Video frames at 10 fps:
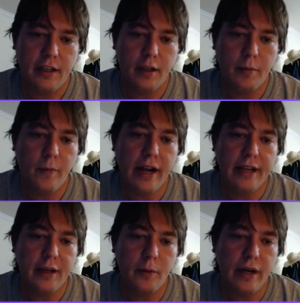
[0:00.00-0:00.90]

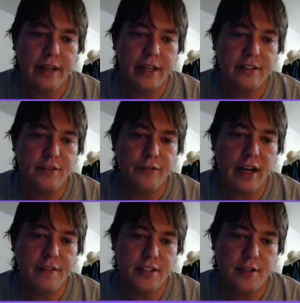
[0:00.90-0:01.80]
Why that
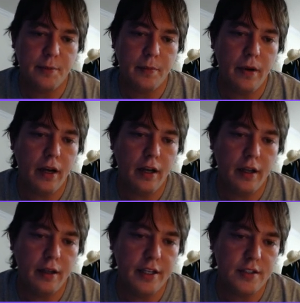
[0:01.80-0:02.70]

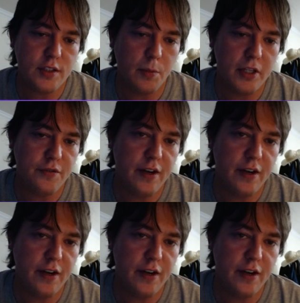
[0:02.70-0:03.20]
d5 is so much